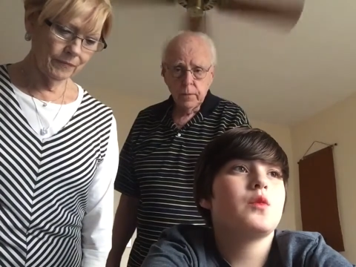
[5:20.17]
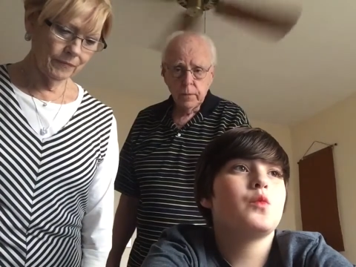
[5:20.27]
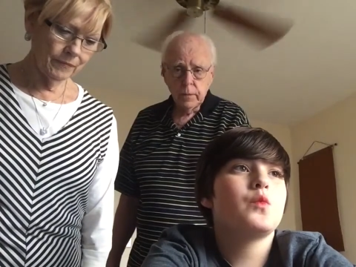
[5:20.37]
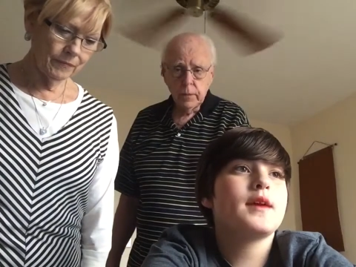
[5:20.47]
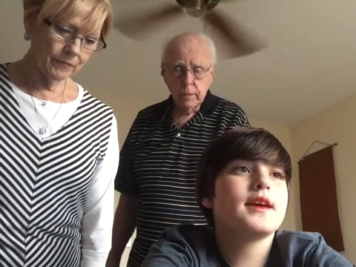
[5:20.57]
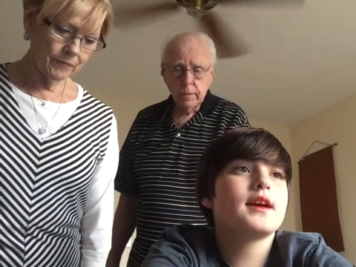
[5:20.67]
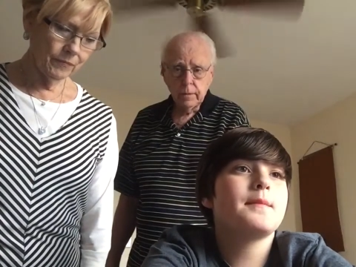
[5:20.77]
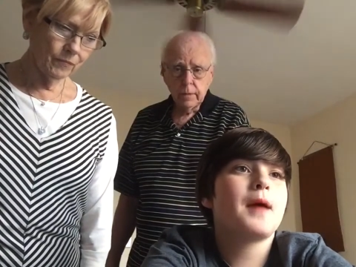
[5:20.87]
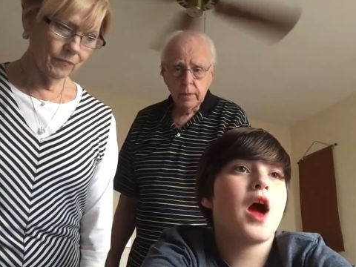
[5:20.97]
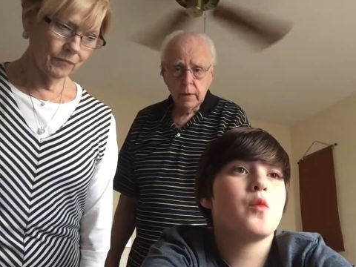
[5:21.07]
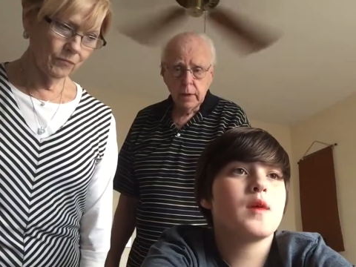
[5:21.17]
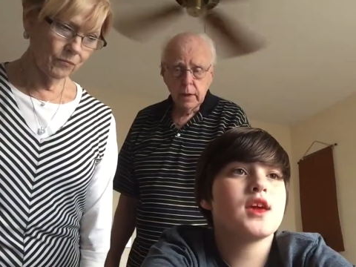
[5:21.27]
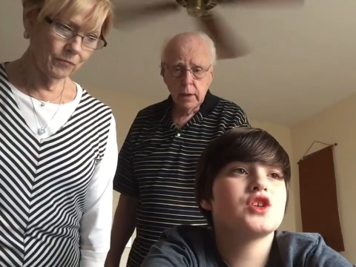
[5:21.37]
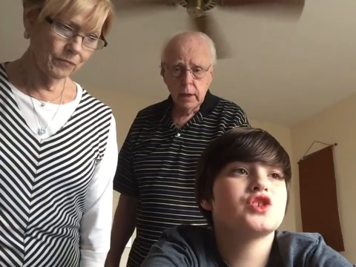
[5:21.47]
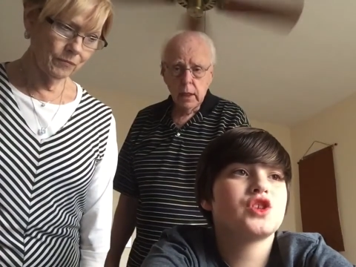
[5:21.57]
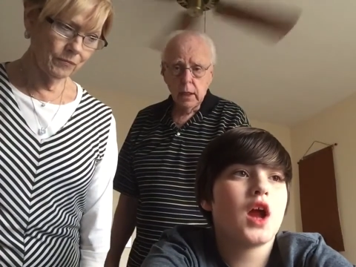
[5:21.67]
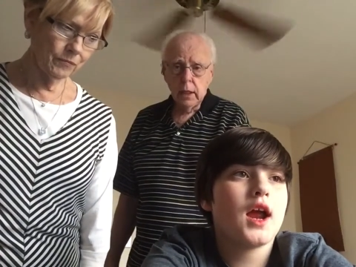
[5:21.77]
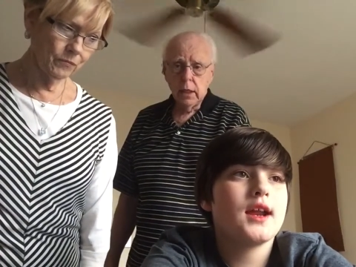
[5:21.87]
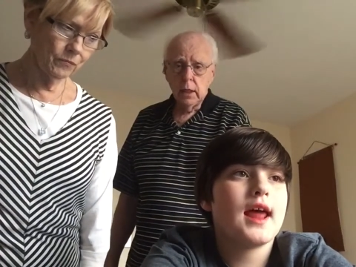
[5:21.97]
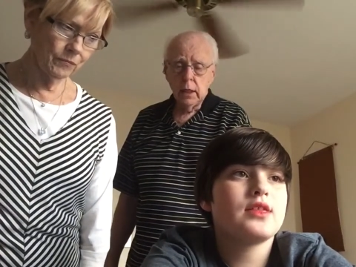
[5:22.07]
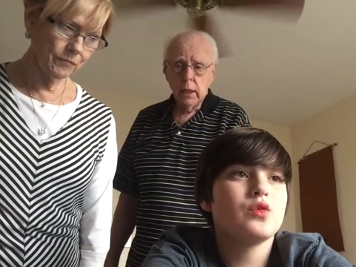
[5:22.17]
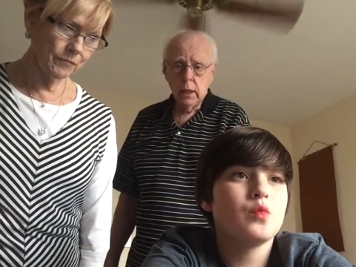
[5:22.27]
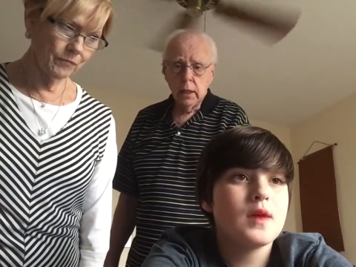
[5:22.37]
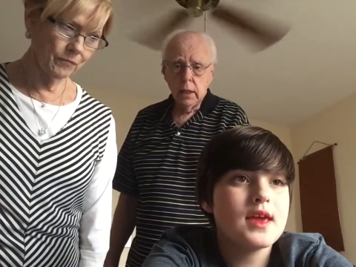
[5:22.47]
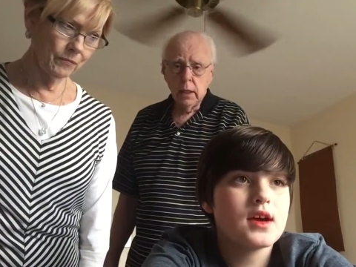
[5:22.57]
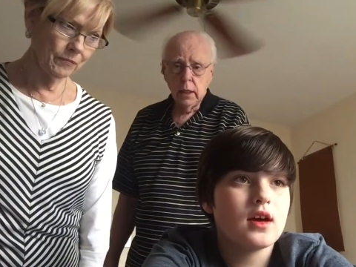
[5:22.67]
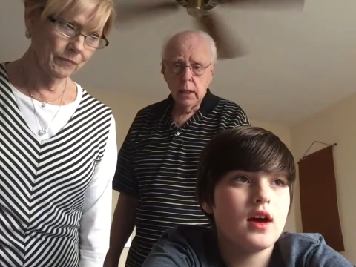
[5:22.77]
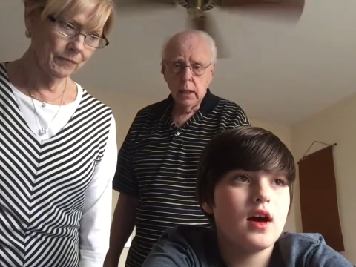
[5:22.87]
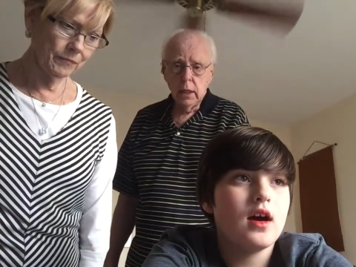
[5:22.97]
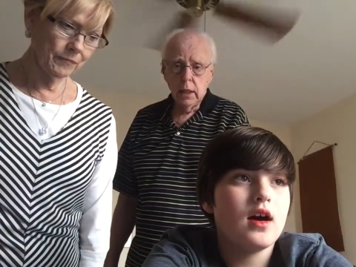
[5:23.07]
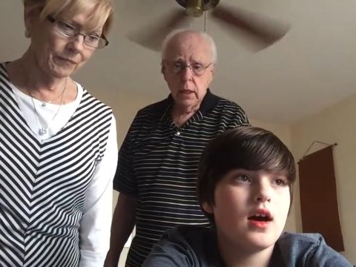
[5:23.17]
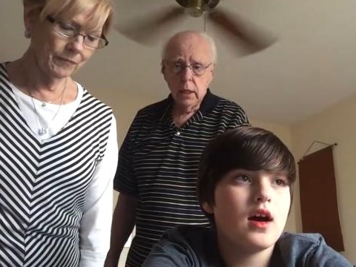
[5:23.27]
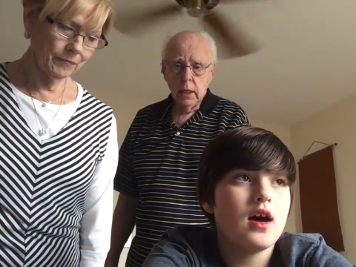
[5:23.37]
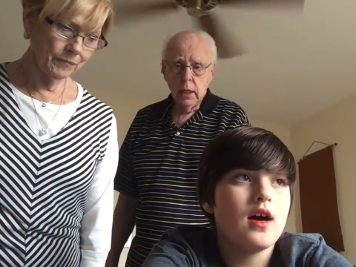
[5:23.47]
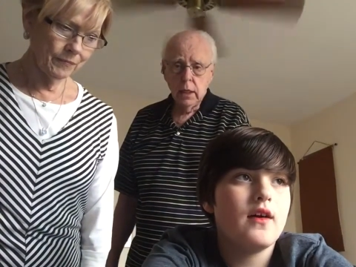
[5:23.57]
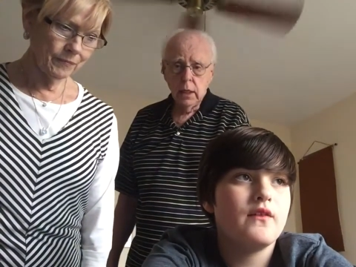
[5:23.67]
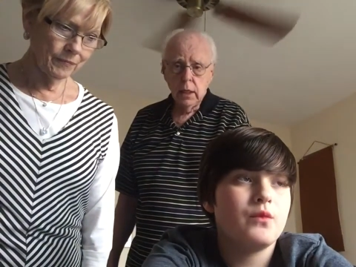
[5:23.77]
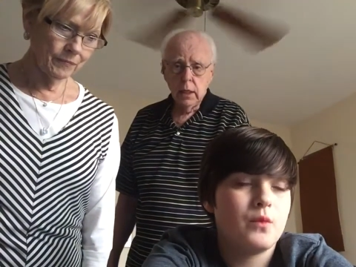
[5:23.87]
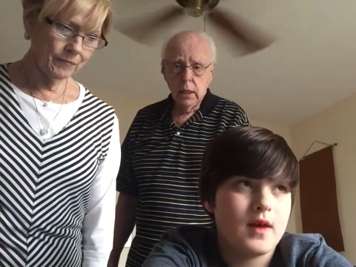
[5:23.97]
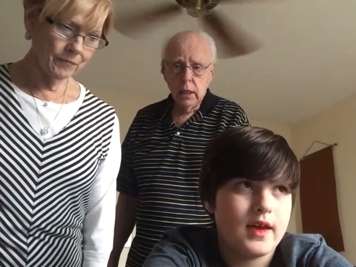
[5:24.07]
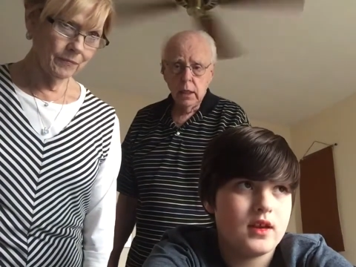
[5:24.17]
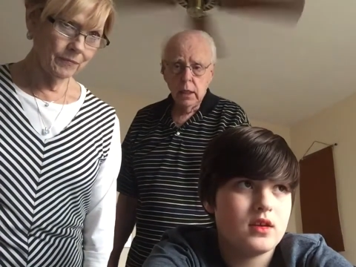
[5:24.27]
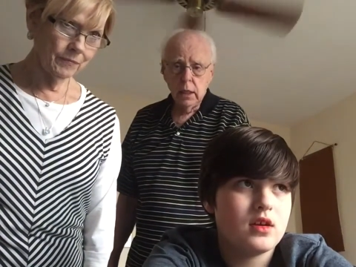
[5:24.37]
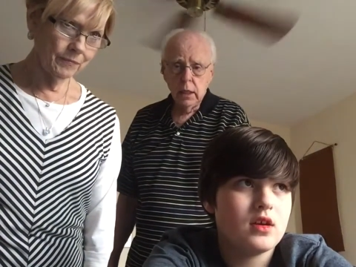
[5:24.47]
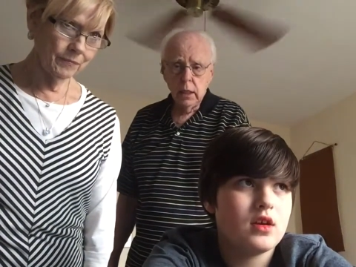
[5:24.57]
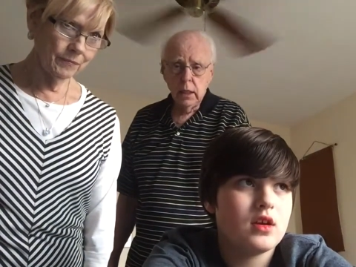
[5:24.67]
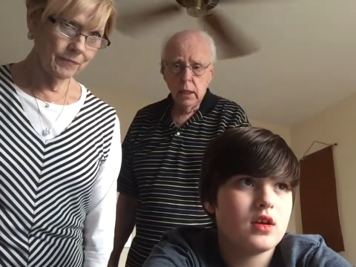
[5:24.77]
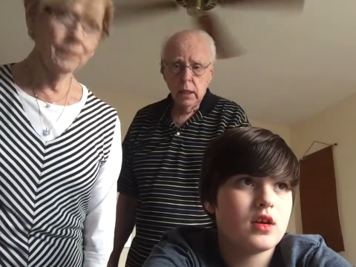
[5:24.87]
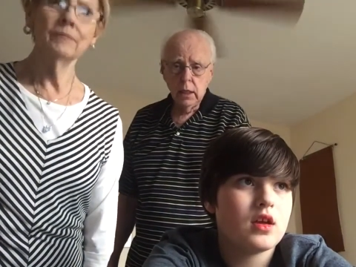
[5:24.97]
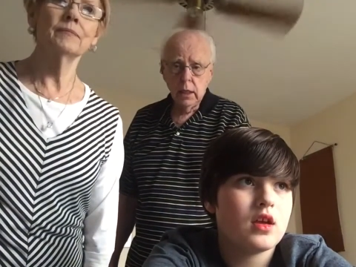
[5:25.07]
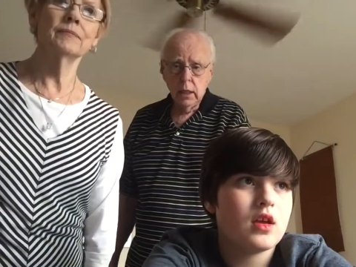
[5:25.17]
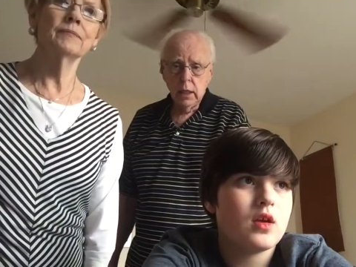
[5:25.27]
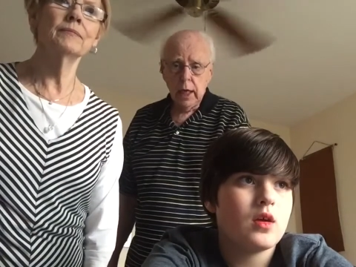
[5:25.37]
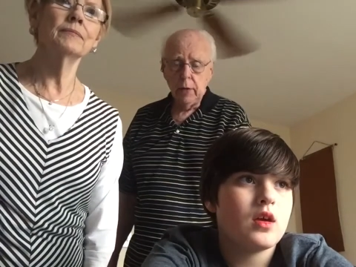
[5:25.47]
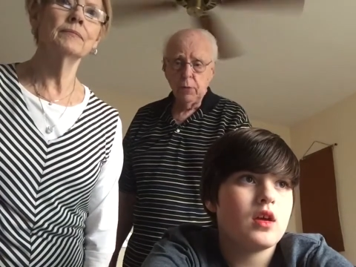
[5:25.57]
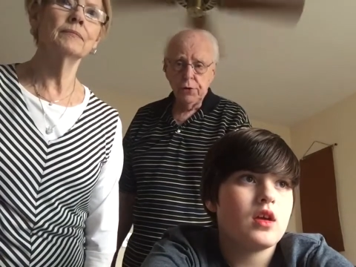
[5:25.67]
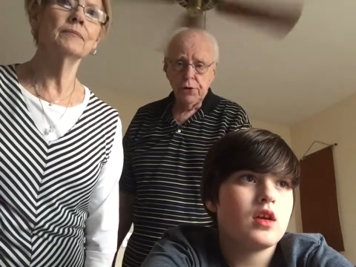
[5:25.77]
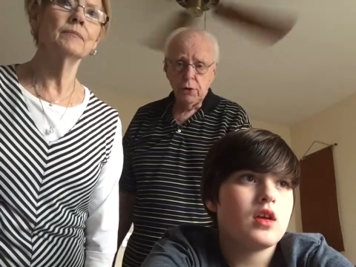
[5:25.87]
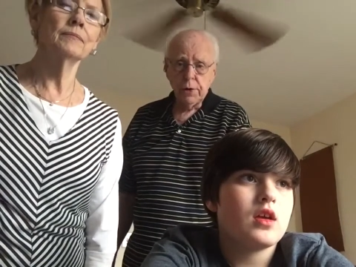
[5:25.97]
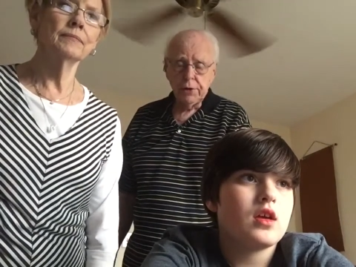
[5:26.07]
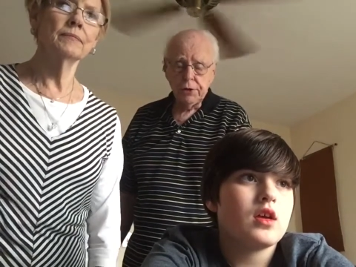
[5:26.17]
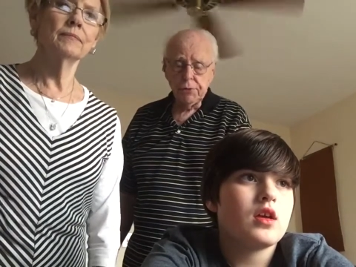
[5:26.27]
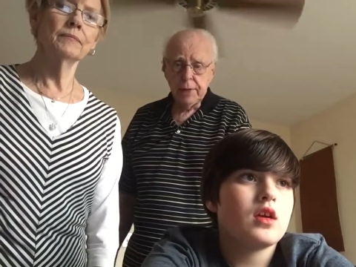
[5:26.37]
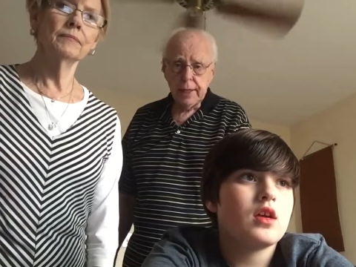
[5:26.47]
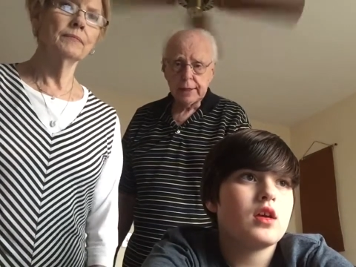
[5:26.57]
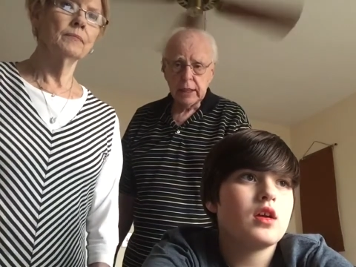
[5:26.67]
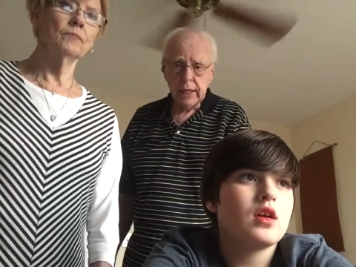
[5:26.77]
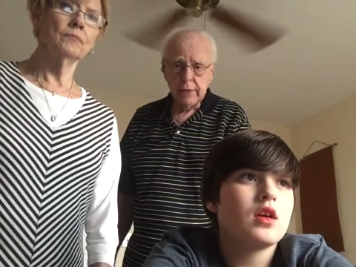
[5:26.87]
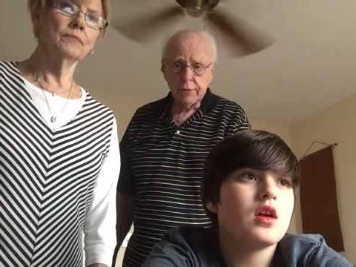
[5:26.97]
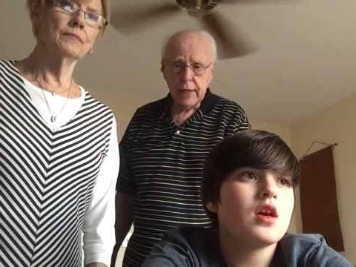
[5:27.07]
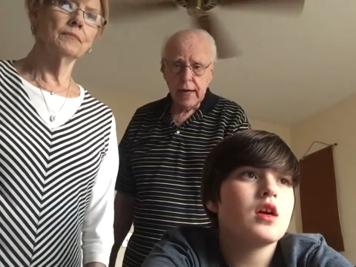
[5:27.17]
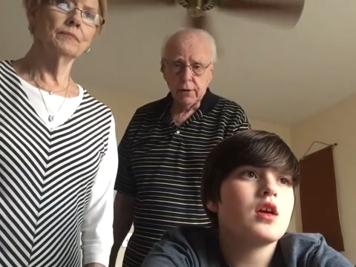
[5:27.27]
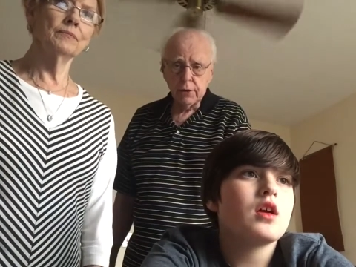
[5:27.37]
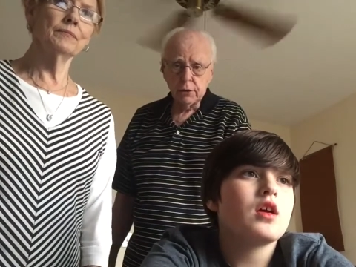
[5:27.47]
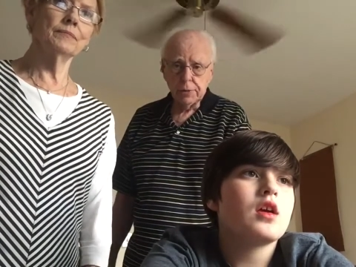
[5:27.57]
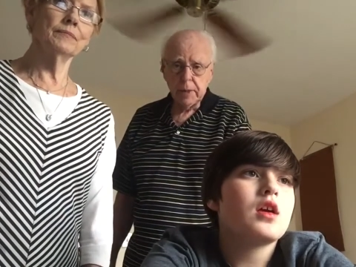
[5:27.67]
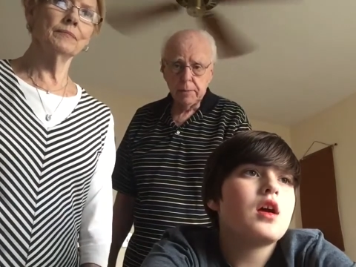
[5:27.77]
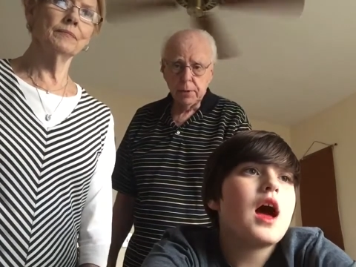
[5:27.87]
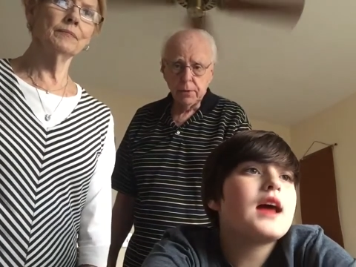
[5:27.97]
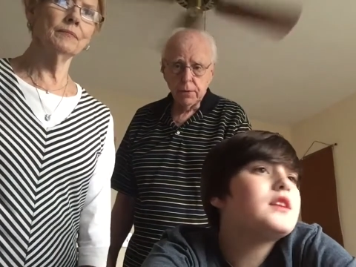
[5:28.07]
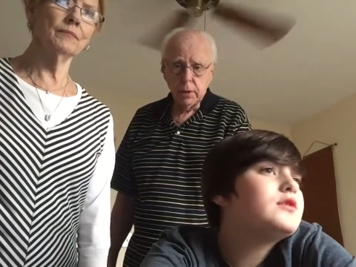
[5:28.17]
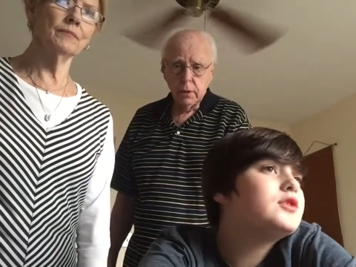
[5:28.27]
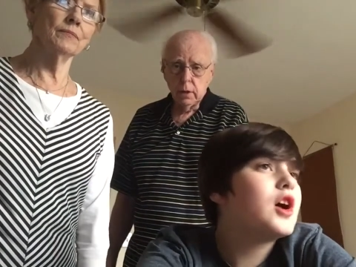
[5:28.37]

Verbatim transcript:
Speaker 1: week by week, starting at the week of when
Speaker 2: and we're the only three that's left out of those people? I
Speaker 1: don't